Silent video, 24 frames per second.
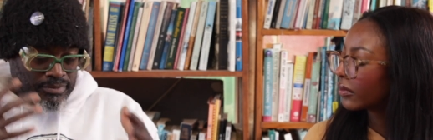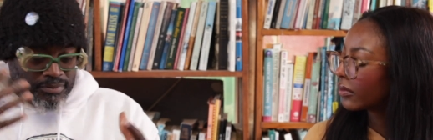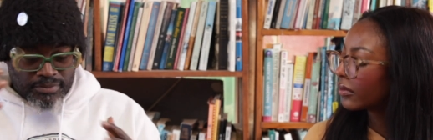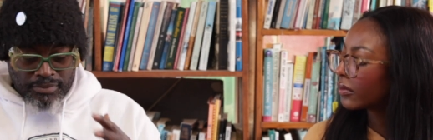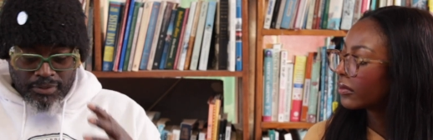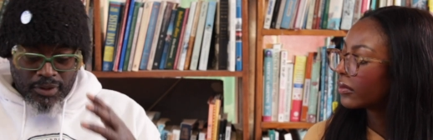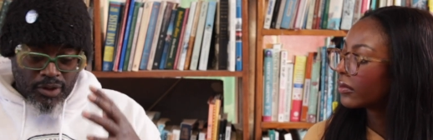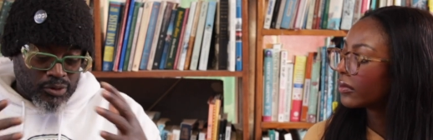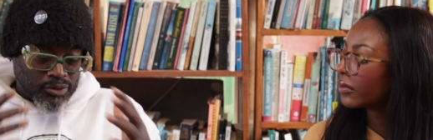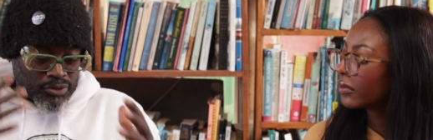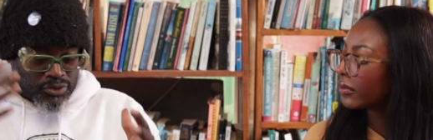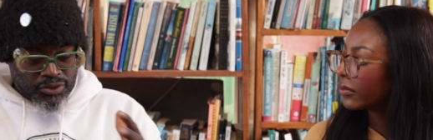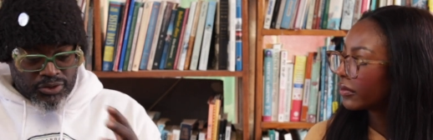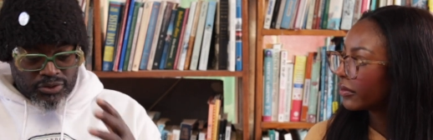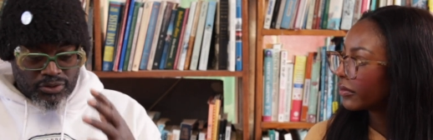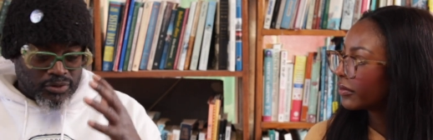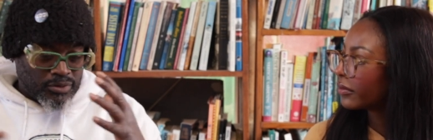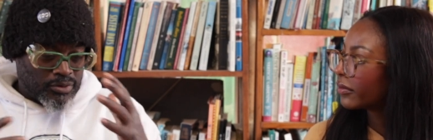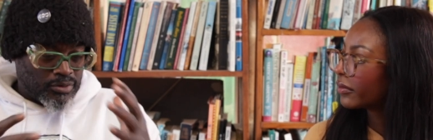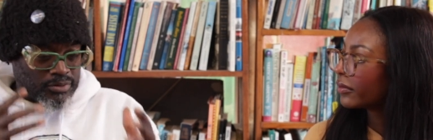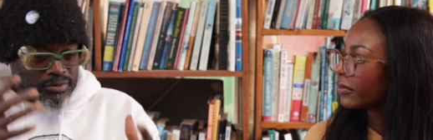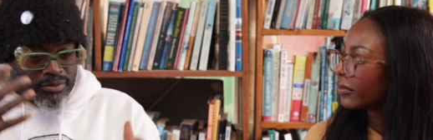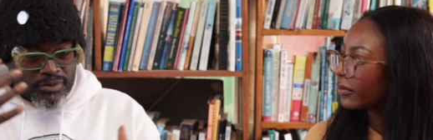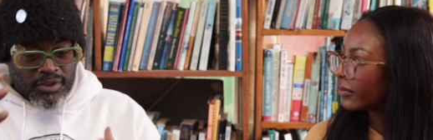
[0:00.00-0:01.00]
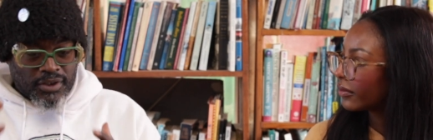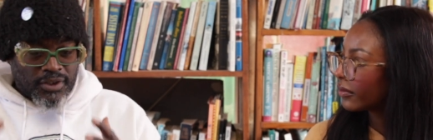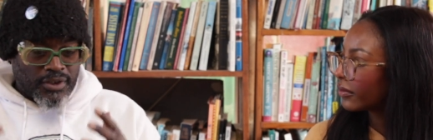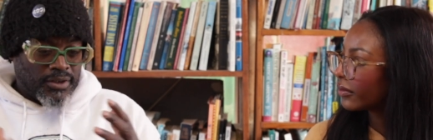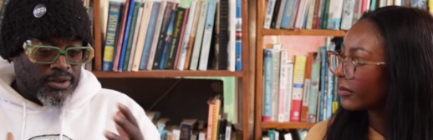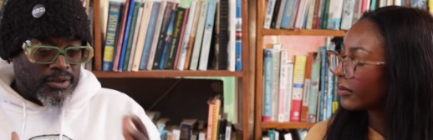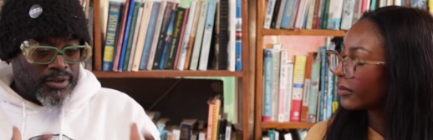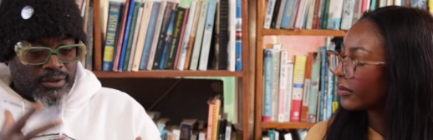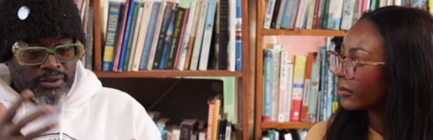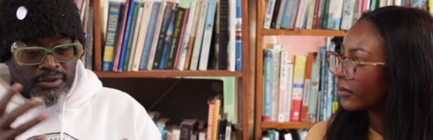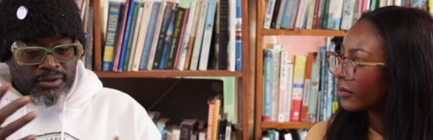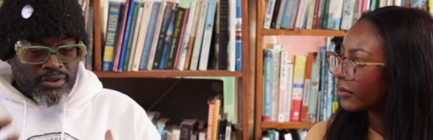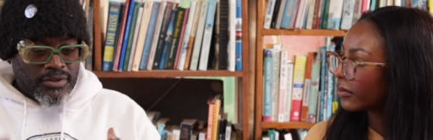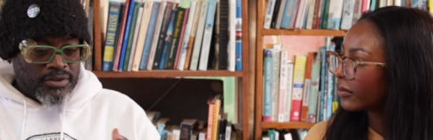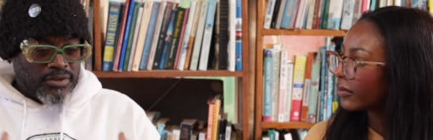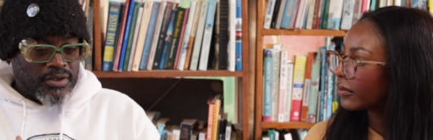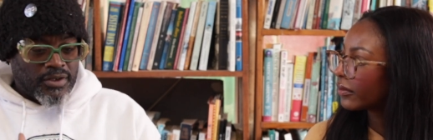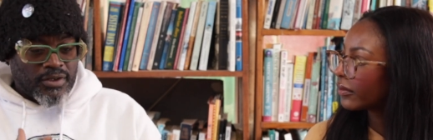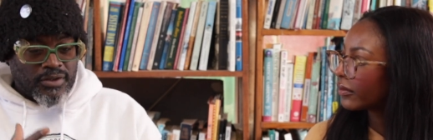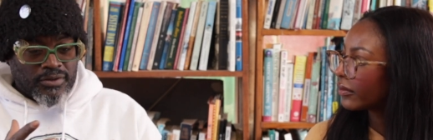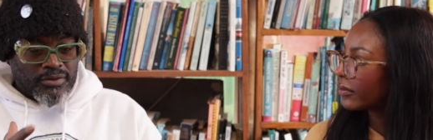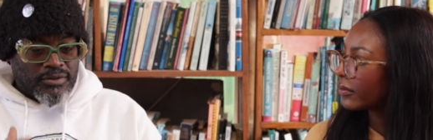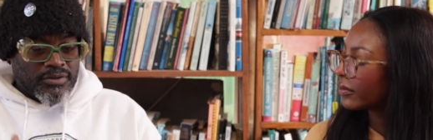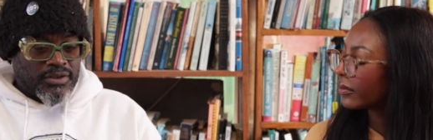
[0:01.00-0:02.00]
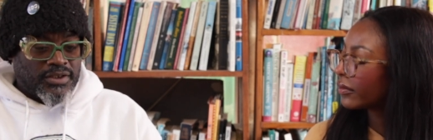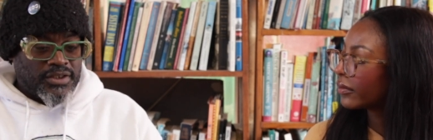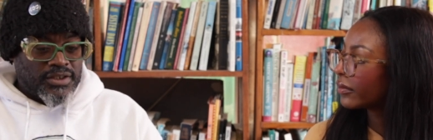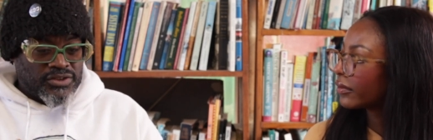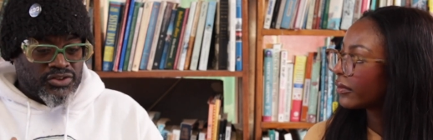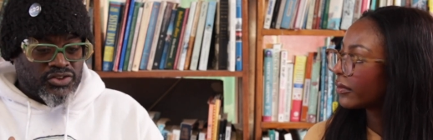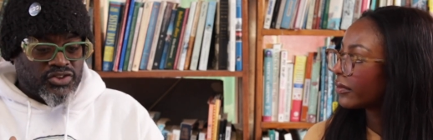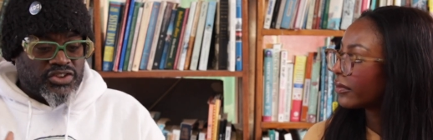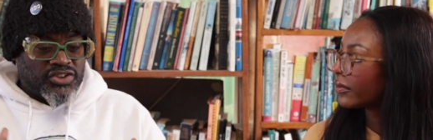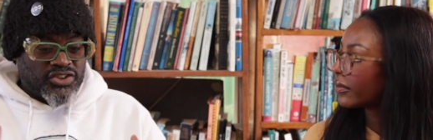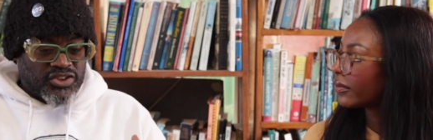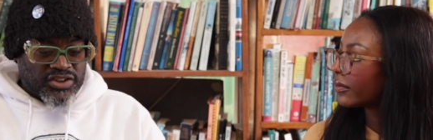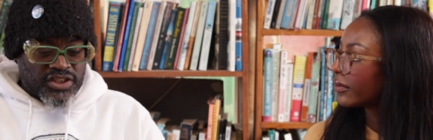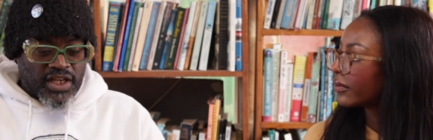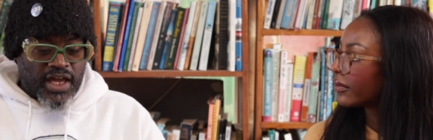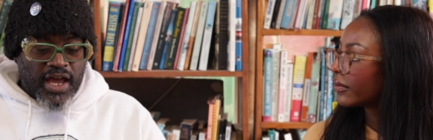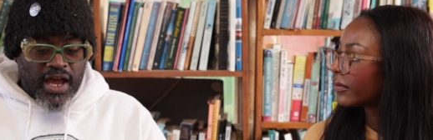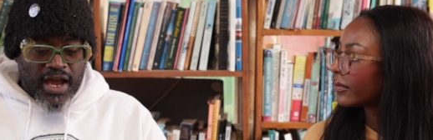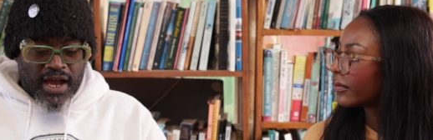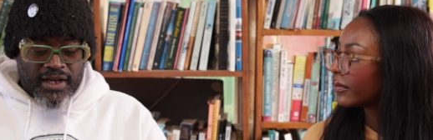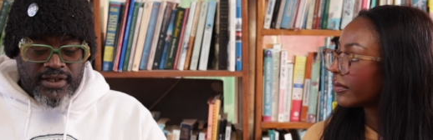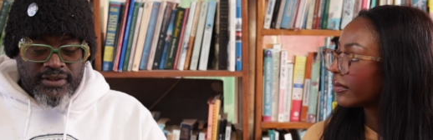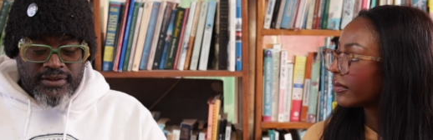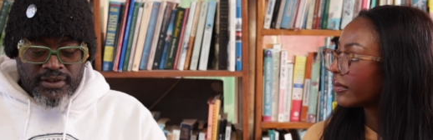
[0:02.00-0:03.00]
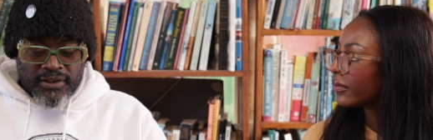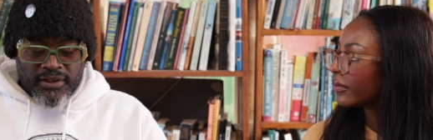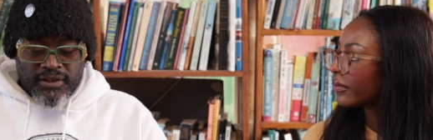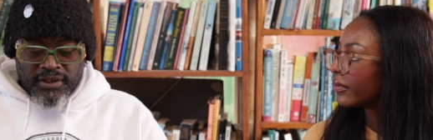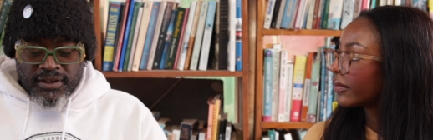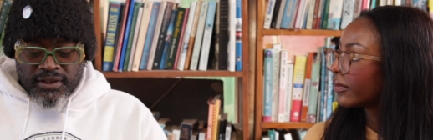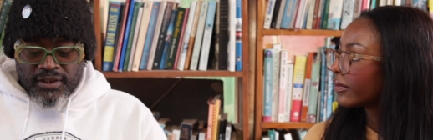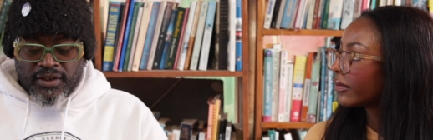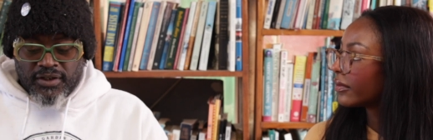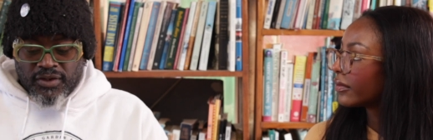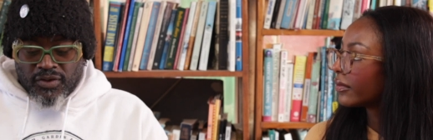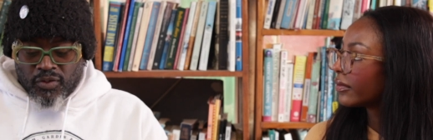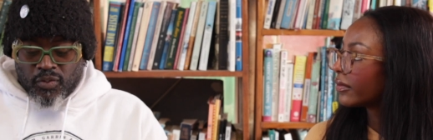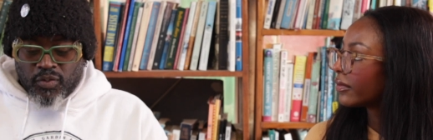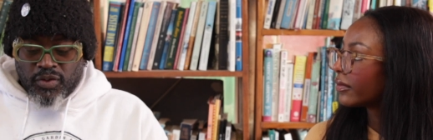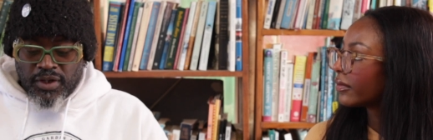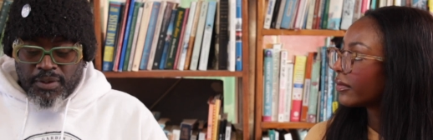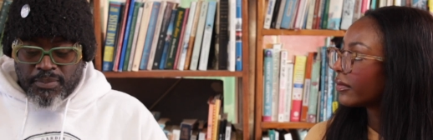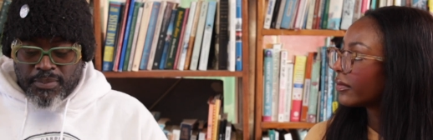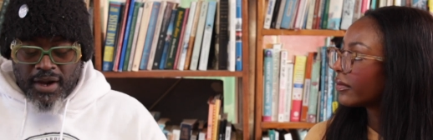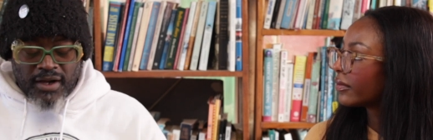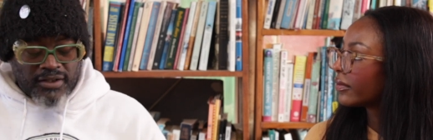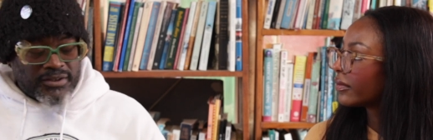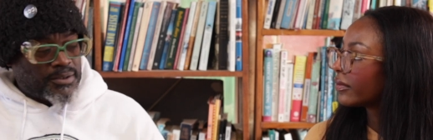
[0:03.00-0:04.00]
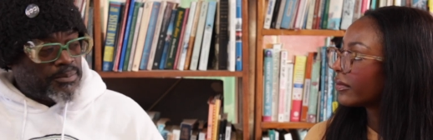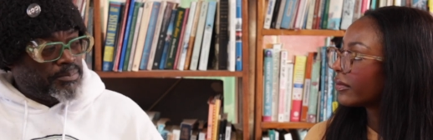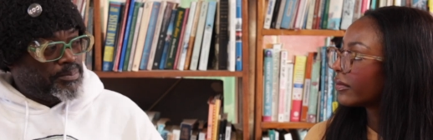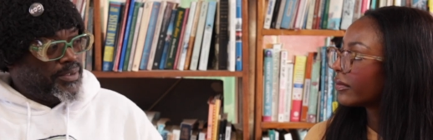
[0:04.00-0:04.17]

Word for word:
Speaker 1: emotional, you know, it's designed. We about to